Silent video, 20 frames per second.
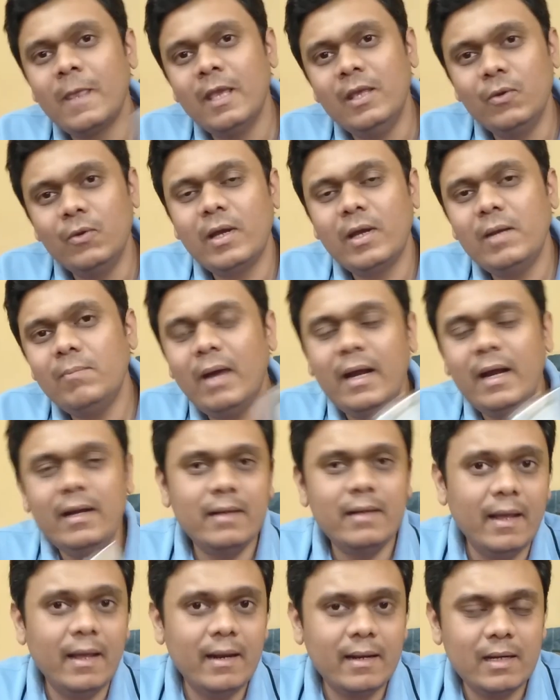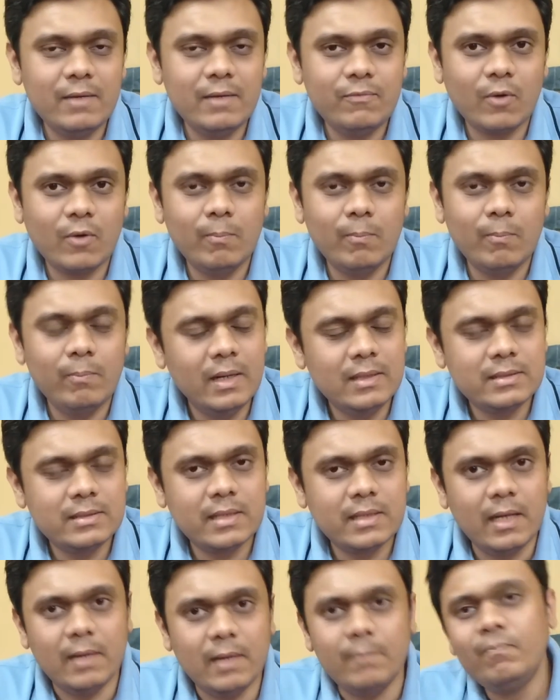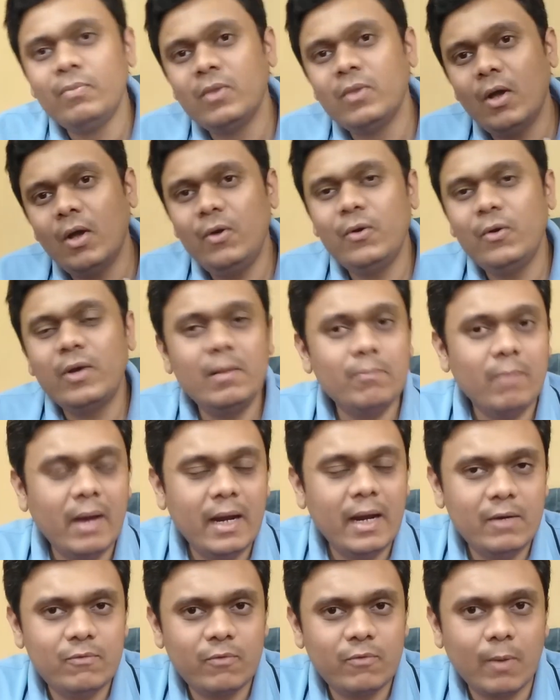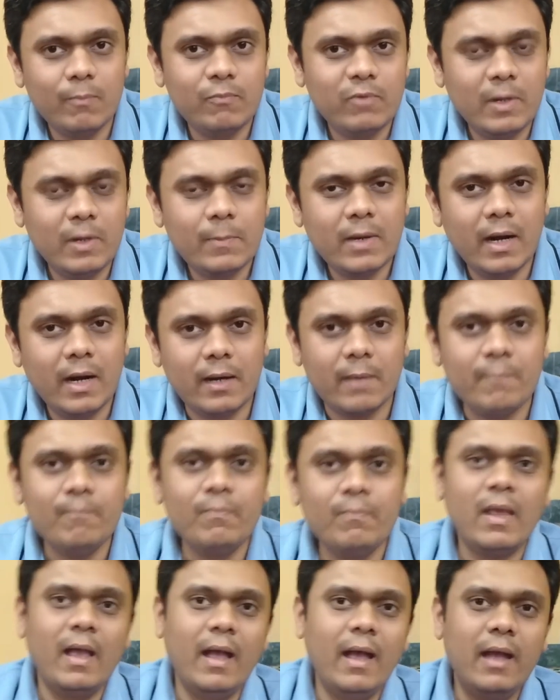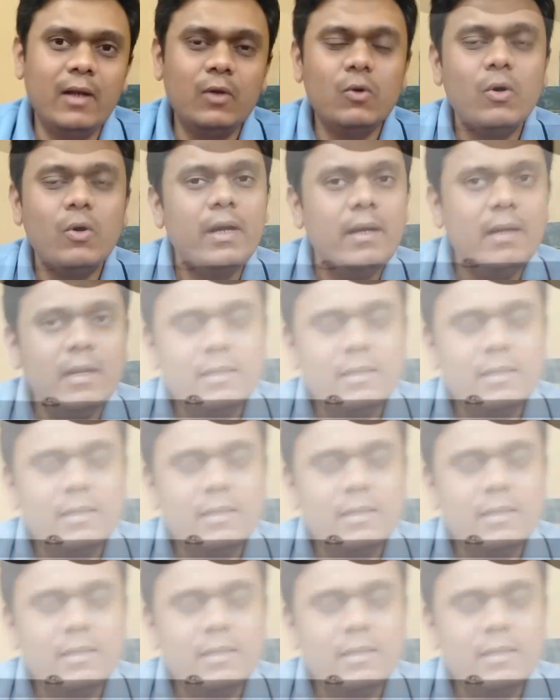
You can buy it directly from BuildSkill or you can buy it from Flipkart, and go ahead